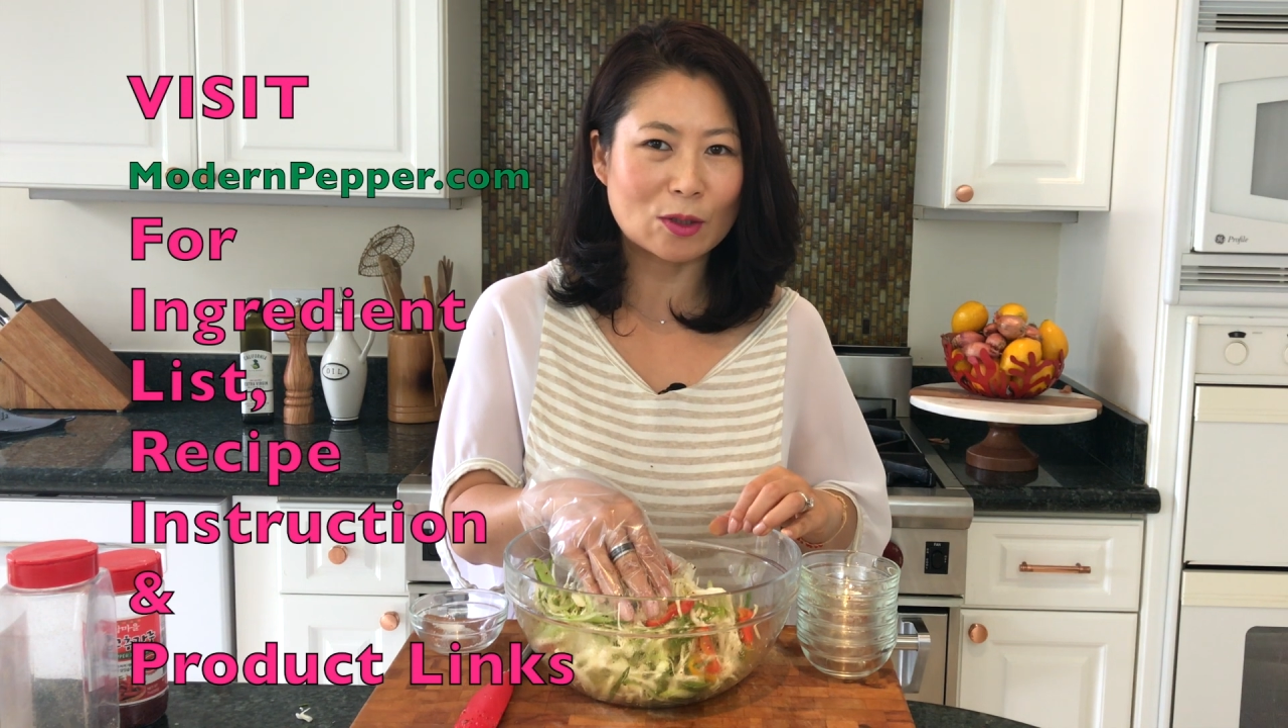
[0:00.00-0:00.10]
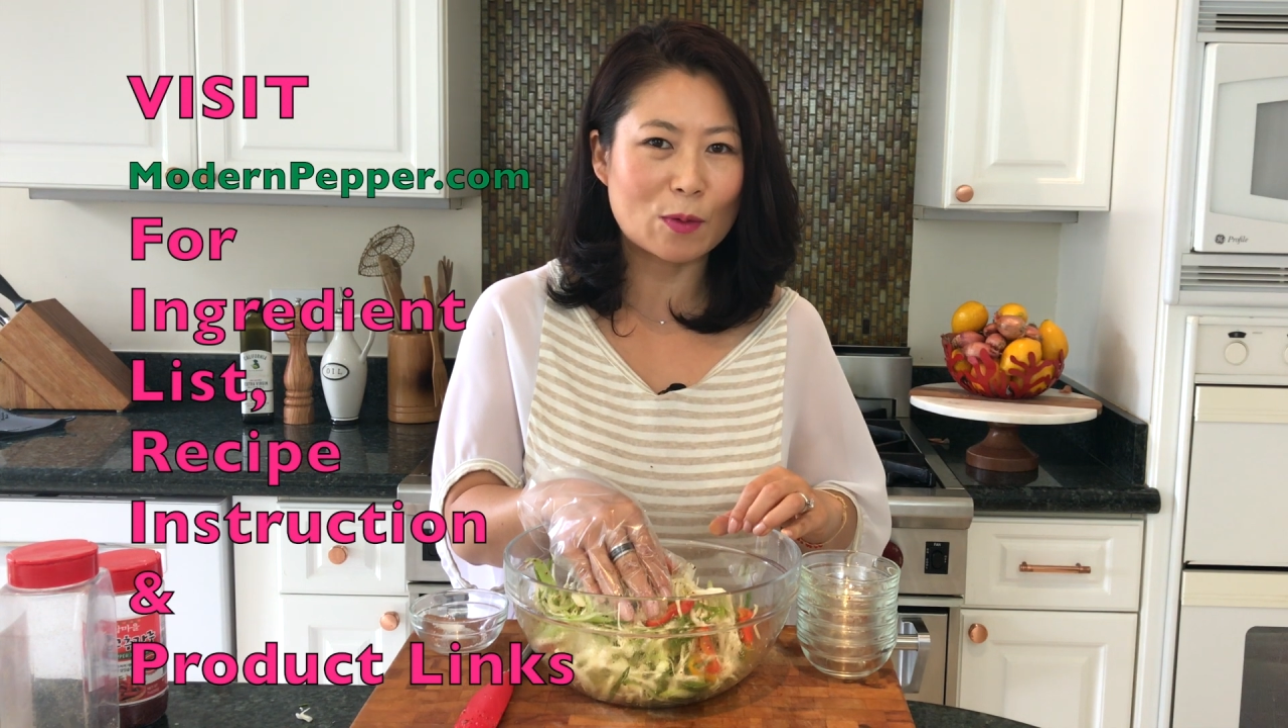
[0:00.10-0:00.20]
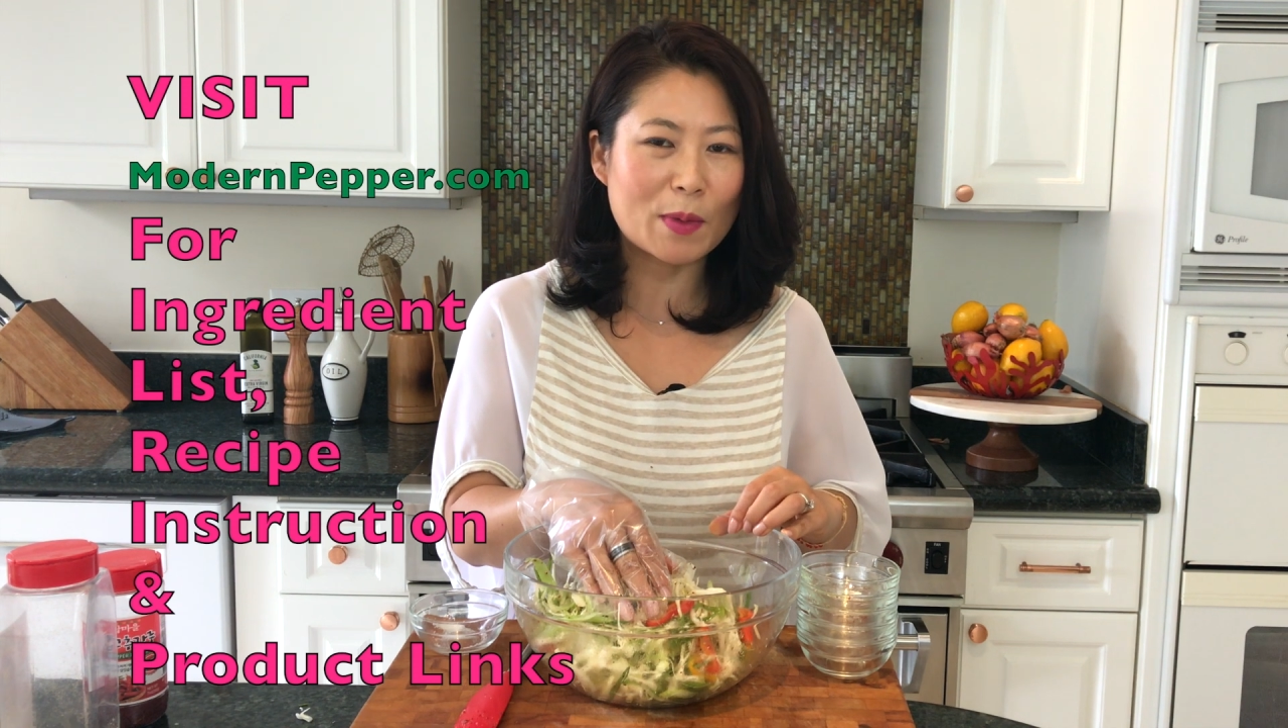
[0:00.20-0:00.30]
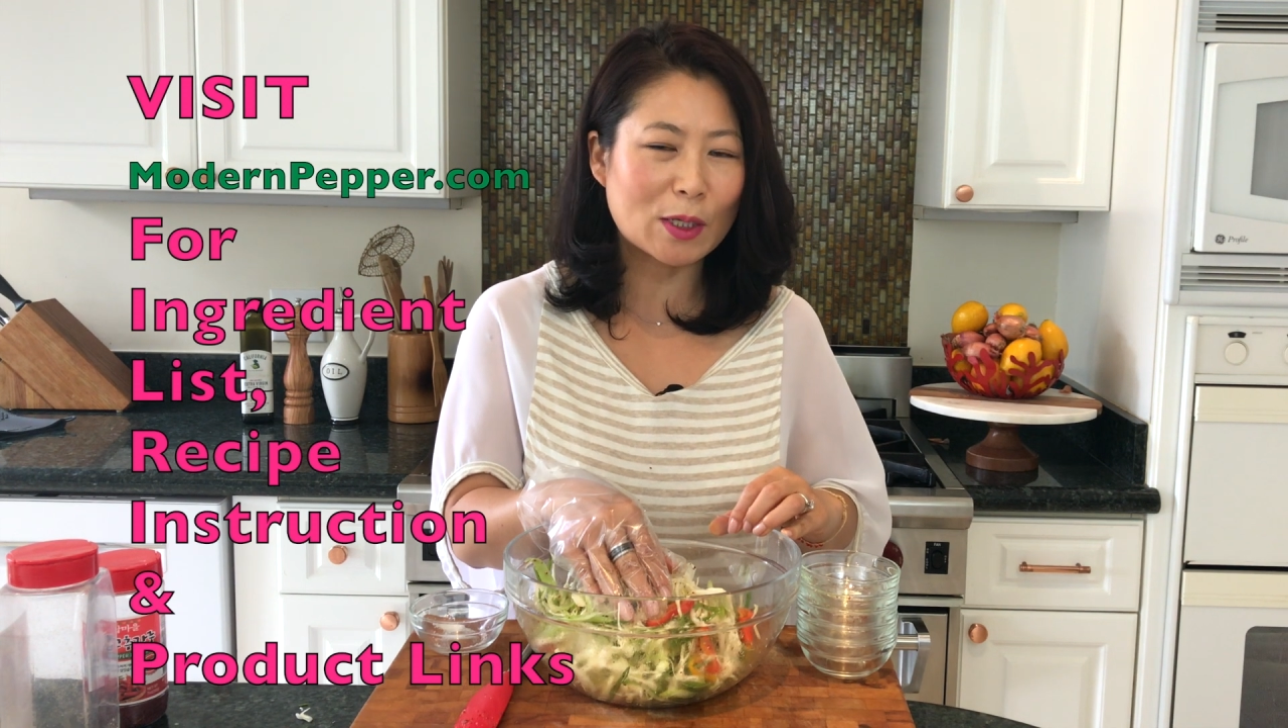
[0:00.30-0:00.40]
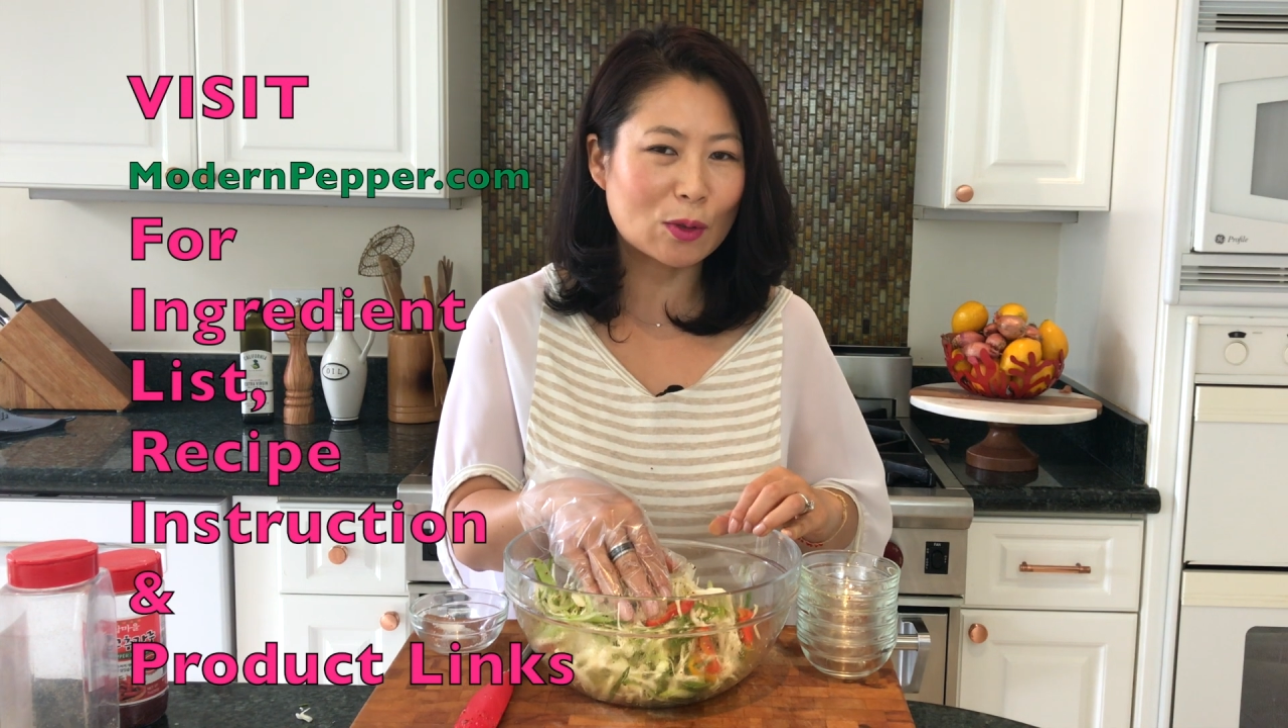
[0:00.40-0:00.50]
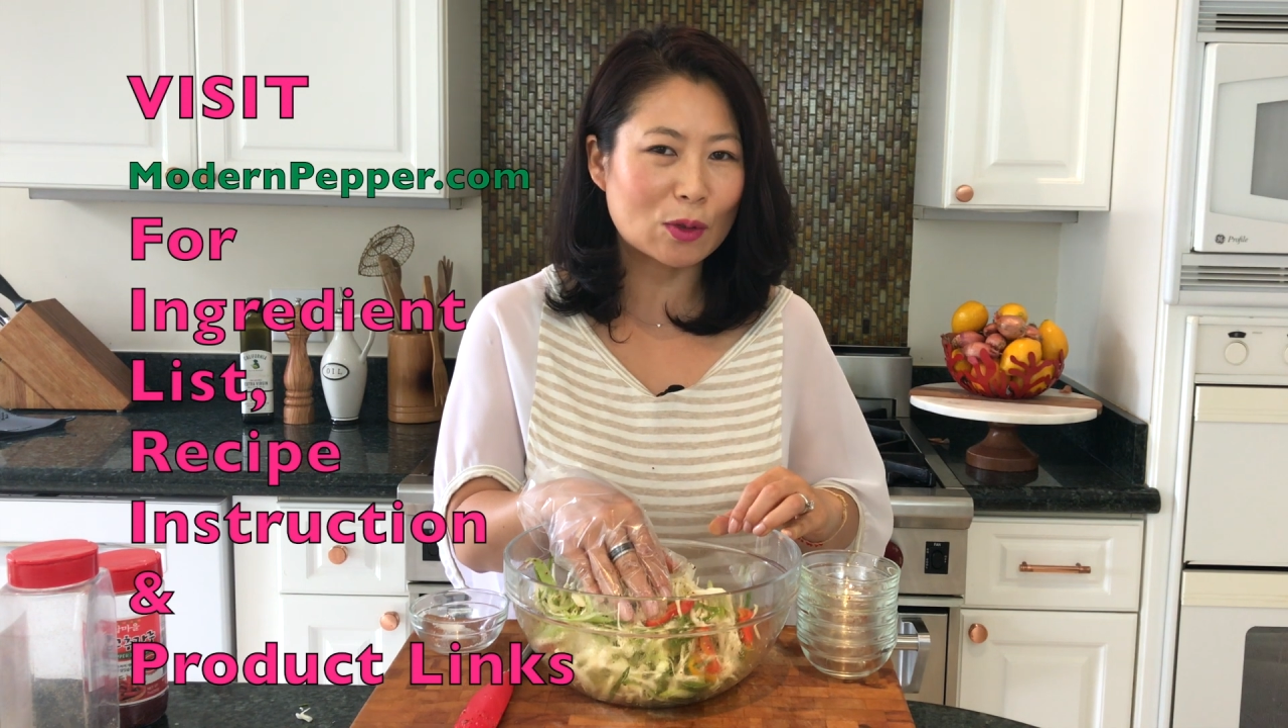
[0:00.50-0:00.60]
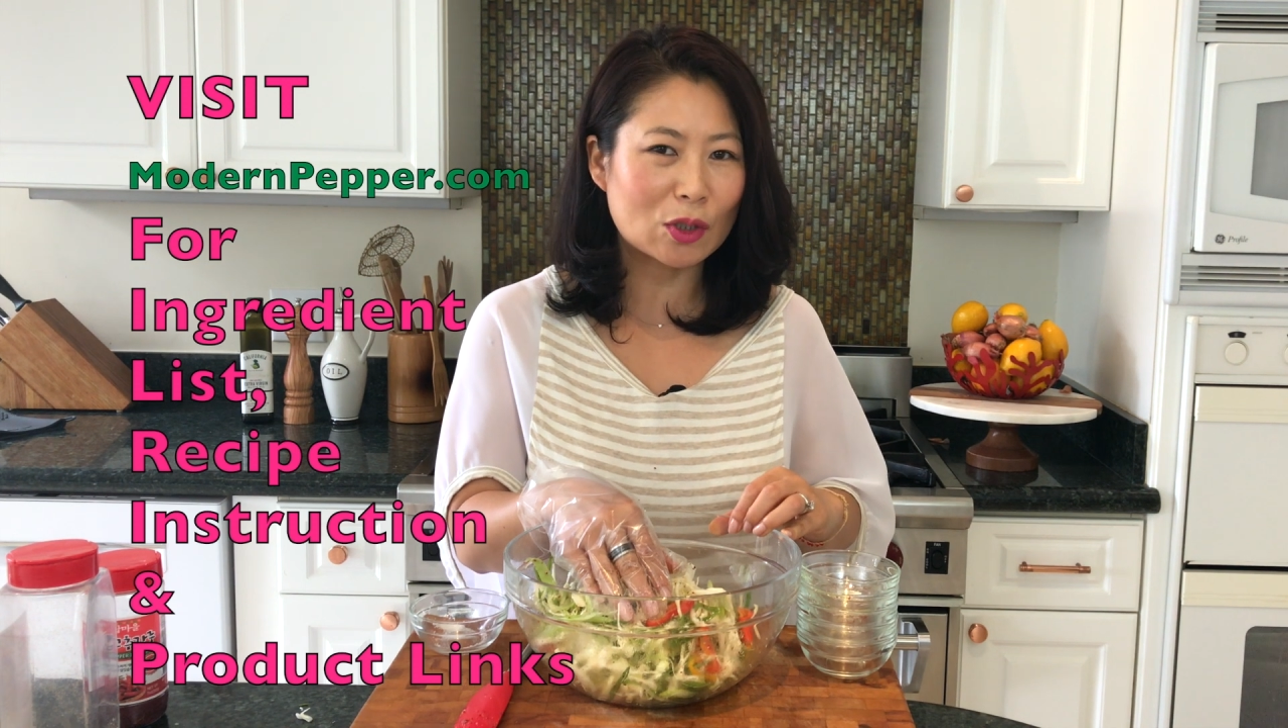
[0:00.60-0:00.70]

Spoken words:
So make sure